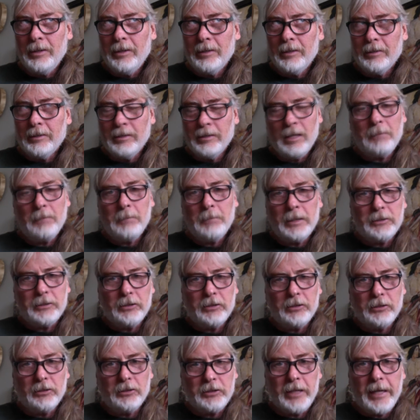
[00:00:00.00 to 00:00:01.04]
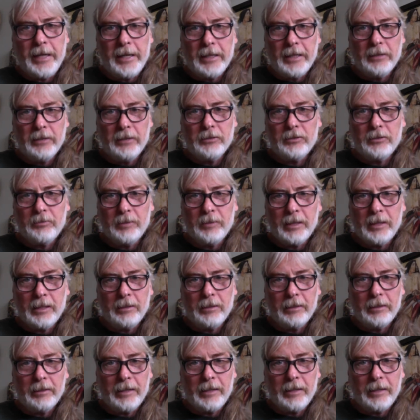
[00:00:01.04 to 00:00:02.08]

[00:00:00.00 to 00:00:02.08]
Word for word: not much has changed when I look at